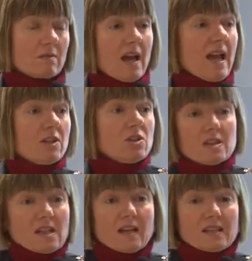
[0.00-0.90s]
right,
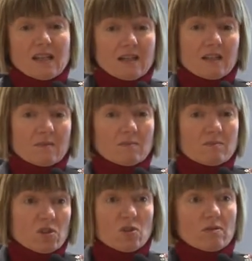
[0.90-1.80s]
and started sending
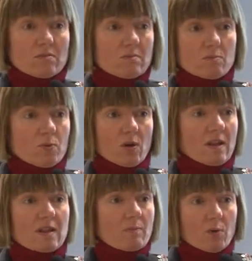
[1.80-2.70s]
them
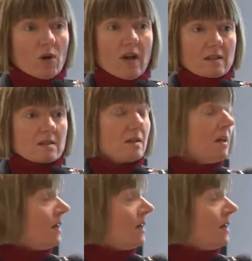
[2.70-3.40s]
their product.